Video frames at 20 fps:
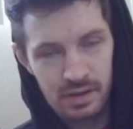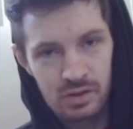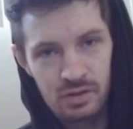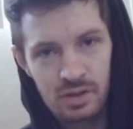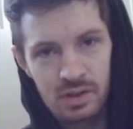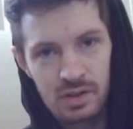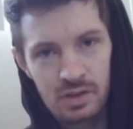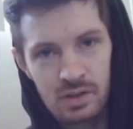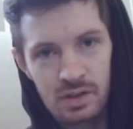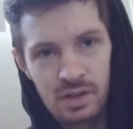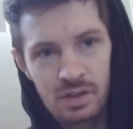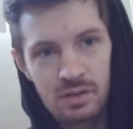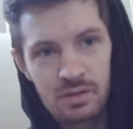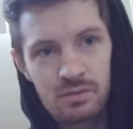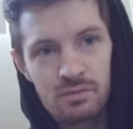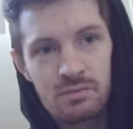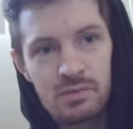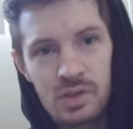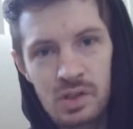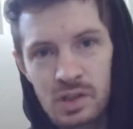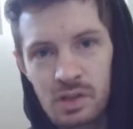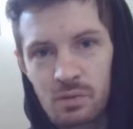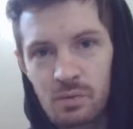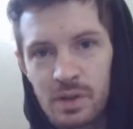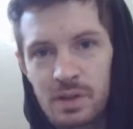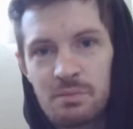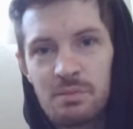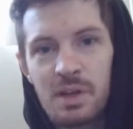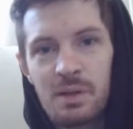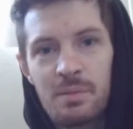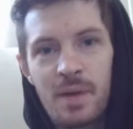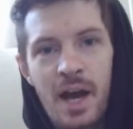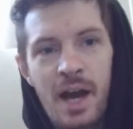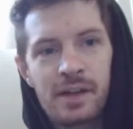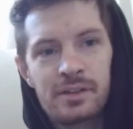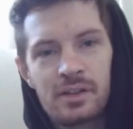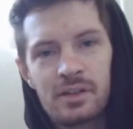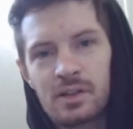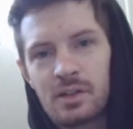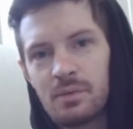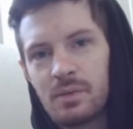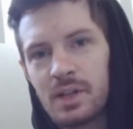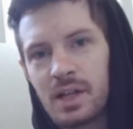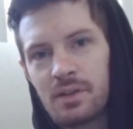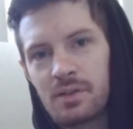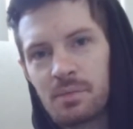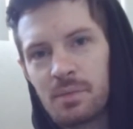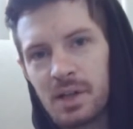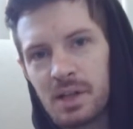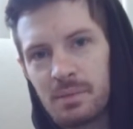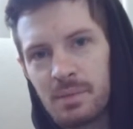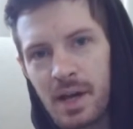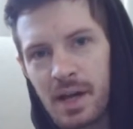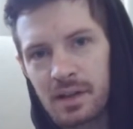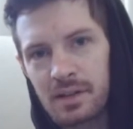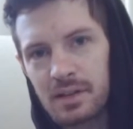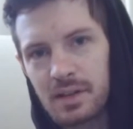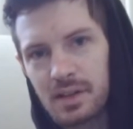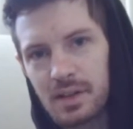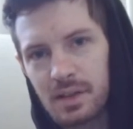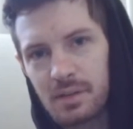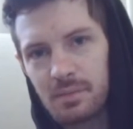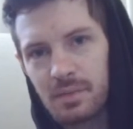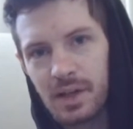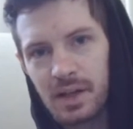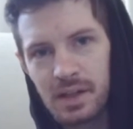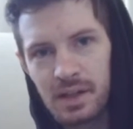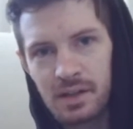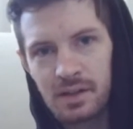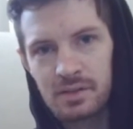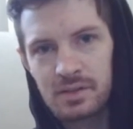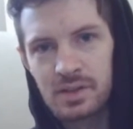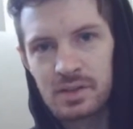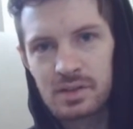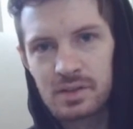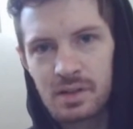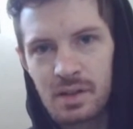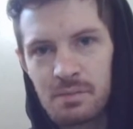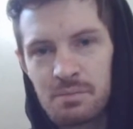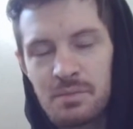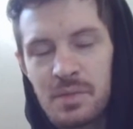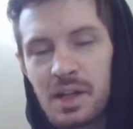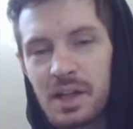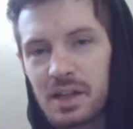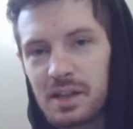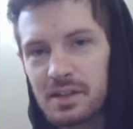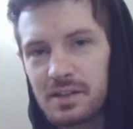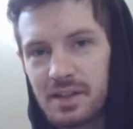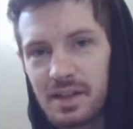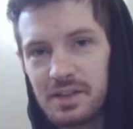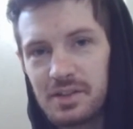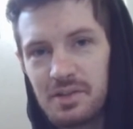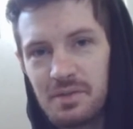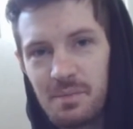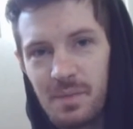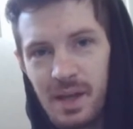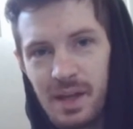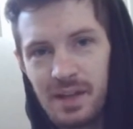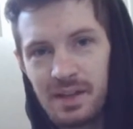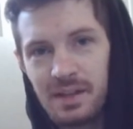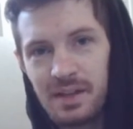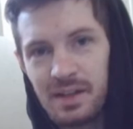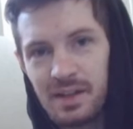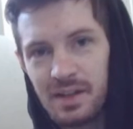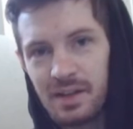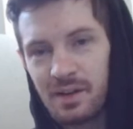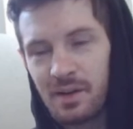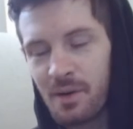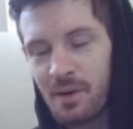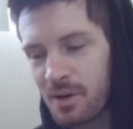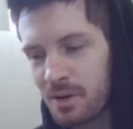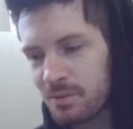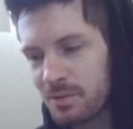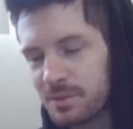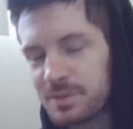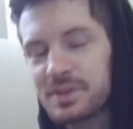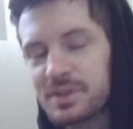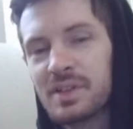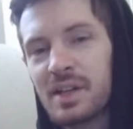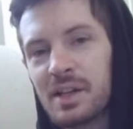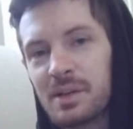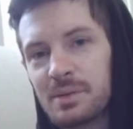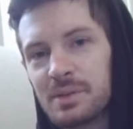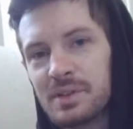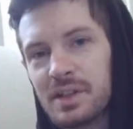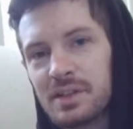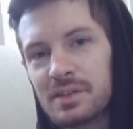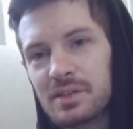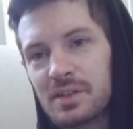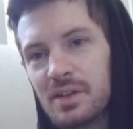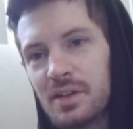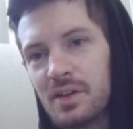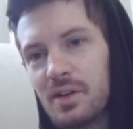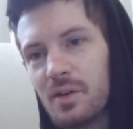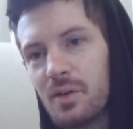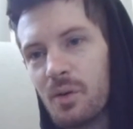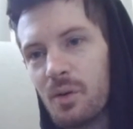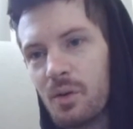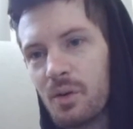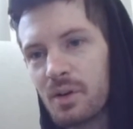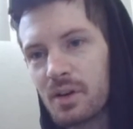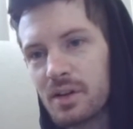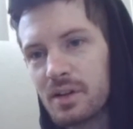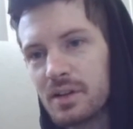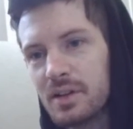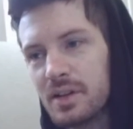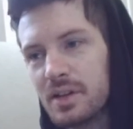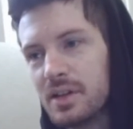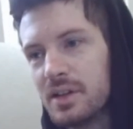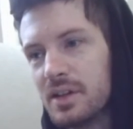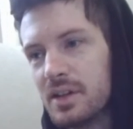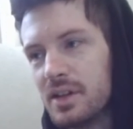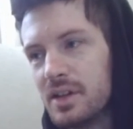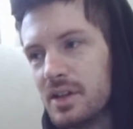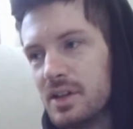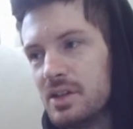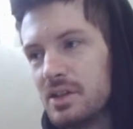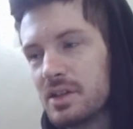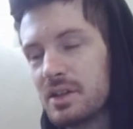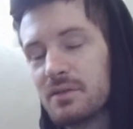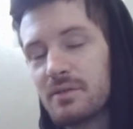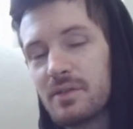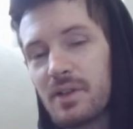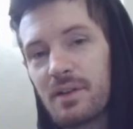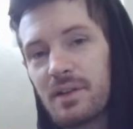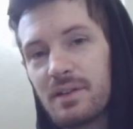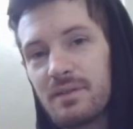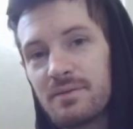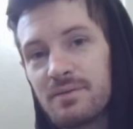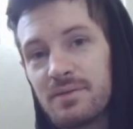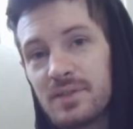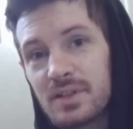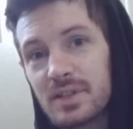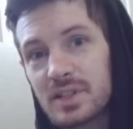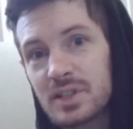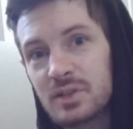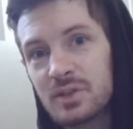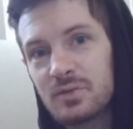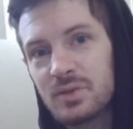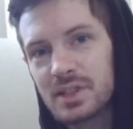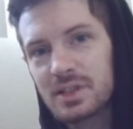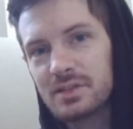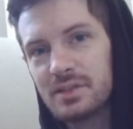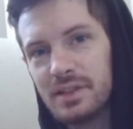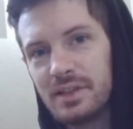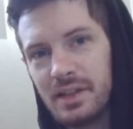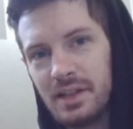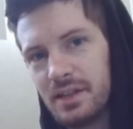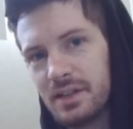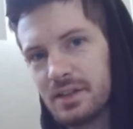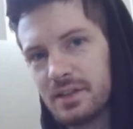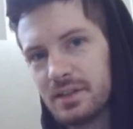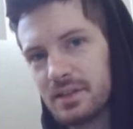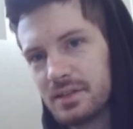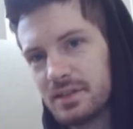you can win me back, you can win everybody back by, just admitting that you made a horrible mistake with this. Or you can very, very quickly